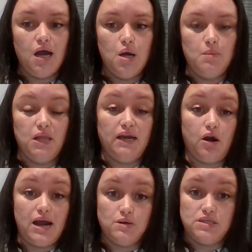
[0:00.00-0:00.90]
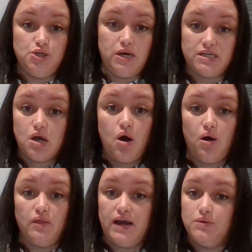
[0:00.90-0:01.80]
like our house in Drax Hall,
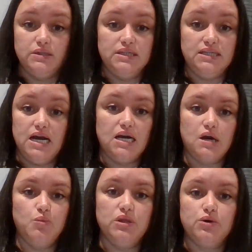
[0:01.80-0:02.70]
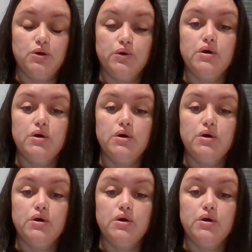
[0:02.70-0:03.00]
that one did not come with a grill,